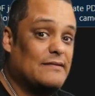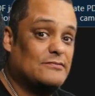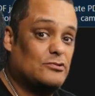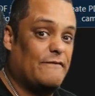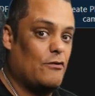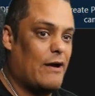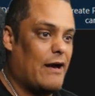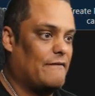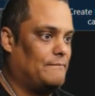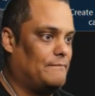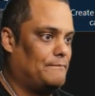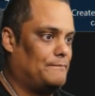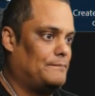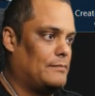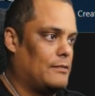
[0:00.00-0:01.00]
So if you have
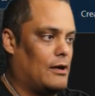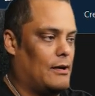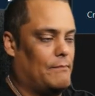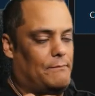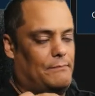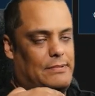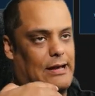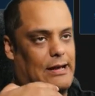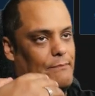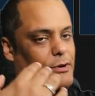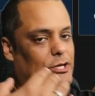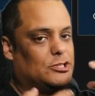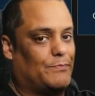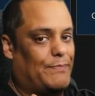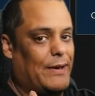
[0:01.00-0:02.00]
a
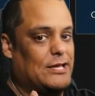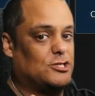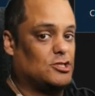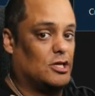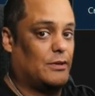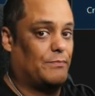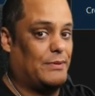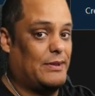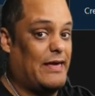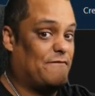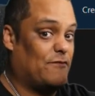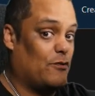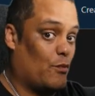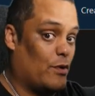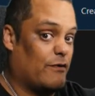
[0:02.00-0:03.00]
bunch of pages on a
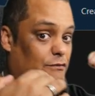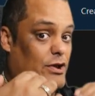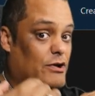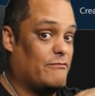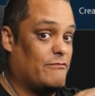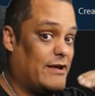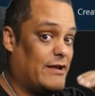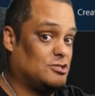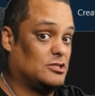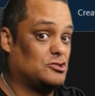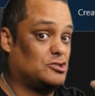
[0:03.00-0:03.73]
PDF, you want to rearrange it to